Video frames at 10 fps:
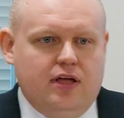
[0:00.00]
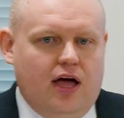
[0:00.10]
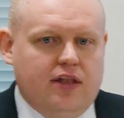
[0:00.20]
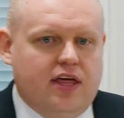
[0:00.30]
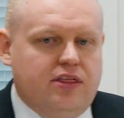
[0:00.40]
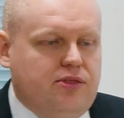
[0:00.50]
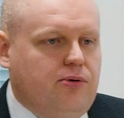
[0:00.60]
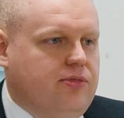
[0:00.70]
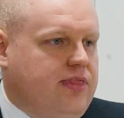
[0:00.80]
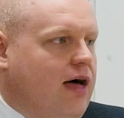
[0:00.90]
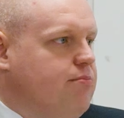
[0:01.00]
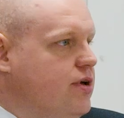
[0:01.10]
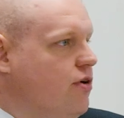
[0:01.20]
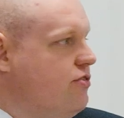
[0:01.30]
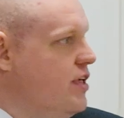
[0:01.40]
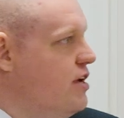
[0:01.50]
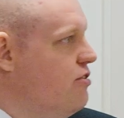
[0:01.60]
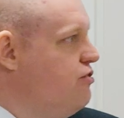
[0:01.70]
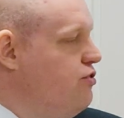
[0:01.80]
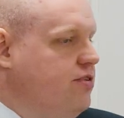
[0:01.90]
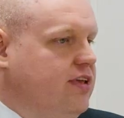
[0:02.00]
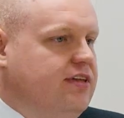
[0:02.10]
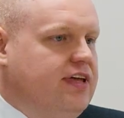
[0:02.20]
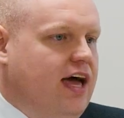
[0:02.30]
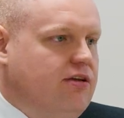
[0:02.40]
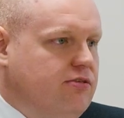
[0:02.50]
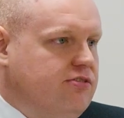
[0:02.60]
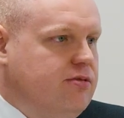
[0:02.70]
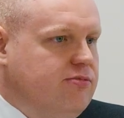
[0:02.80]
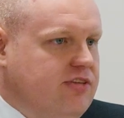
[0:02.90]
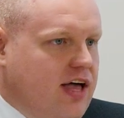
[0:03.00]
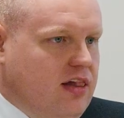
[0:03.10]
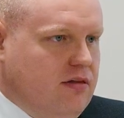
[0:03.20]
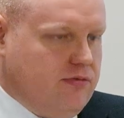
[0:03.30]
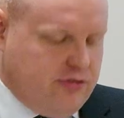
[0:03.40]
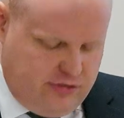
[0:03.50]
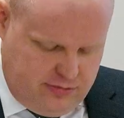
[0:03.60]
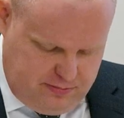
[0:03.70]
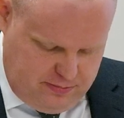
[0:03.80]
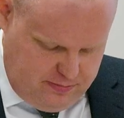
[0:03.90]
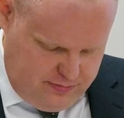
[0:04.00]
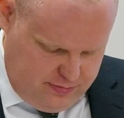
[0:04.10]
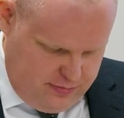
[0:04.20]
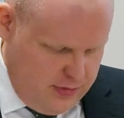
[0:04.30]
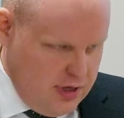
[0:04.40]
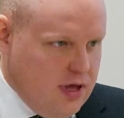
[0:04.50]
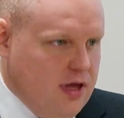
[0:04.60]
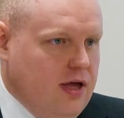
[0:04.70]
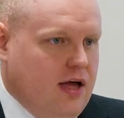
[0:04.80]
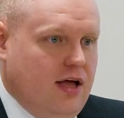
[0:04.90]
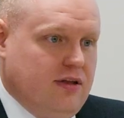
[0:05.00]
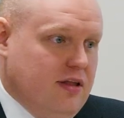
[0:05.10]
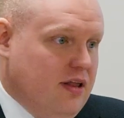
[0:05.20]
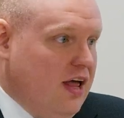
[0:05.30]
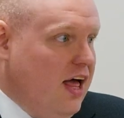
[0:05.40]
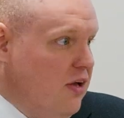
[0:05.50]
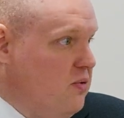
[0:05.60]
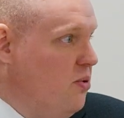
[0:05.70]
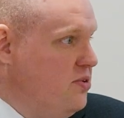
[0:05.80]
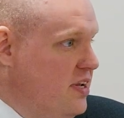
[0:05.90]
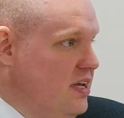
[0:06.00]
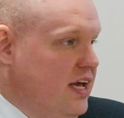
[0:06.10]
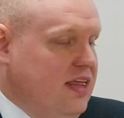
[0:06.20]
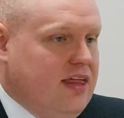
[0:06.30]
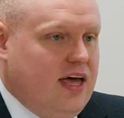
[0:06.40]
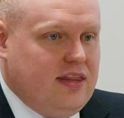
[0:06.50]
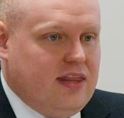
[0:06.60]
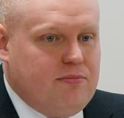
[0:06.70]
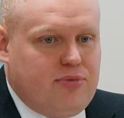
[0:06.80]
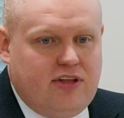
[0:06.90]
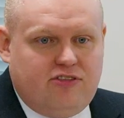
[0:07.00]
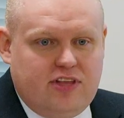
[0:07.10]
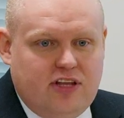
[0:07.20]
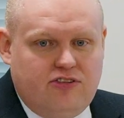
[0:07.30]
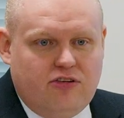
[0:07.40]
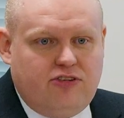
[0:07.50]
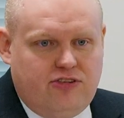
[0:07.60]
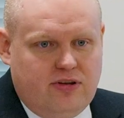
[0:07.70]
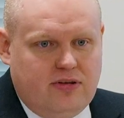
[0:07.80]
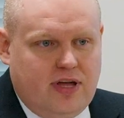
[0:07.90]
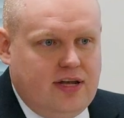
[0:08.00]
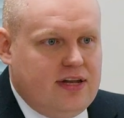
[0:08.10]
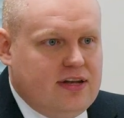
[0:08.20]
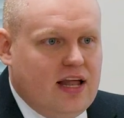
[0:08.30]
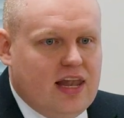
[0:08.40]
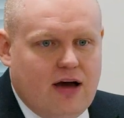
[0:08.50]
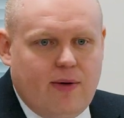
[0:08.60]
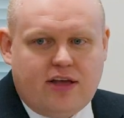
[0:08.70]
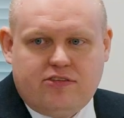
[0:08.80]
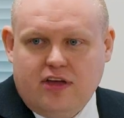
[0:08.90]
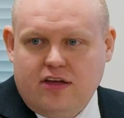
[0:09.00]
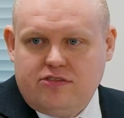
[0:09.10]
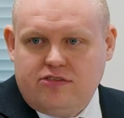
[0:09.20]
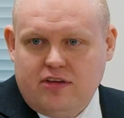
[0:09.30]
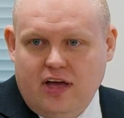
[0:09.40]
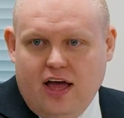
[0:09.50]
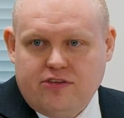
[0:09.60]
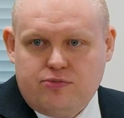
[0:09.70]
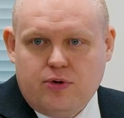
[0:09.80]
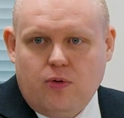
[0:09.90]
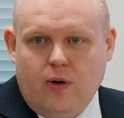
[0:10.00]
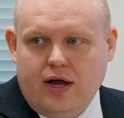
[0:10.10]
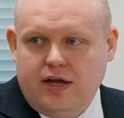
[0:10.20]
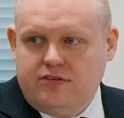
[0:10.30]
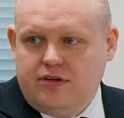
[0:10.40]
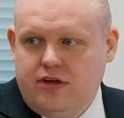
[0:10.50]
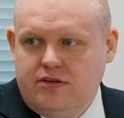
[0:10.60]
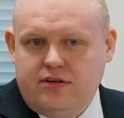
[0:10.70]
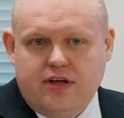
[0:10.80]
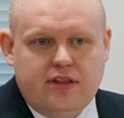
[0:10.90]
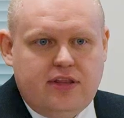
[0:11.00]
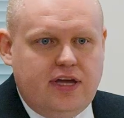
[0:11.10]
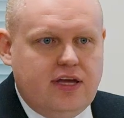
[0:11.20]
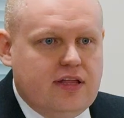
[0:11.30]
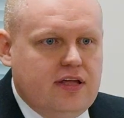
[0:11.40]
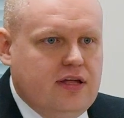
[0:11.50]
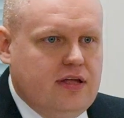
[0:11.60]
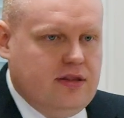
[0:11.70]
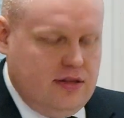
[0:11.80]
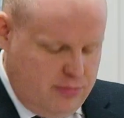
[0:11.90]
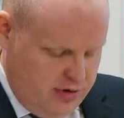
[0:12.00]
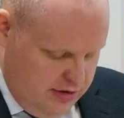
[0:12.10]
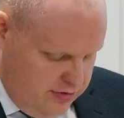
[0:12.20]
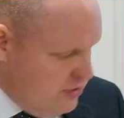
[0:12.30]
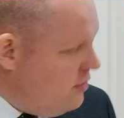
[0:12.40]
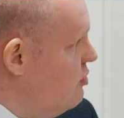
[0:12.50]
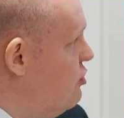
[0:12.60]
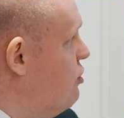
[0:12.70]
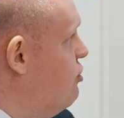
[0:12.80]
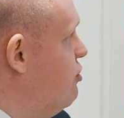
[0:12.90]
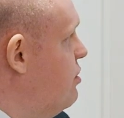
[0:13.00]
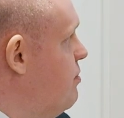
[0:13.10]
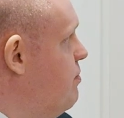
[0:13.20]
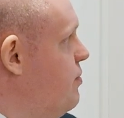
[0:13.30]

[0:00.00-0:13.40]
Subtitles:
And they thought that because they constructed the kennels themselves. And accordingly, they breached the injunction. They didn't allow access as required under the previous injunction.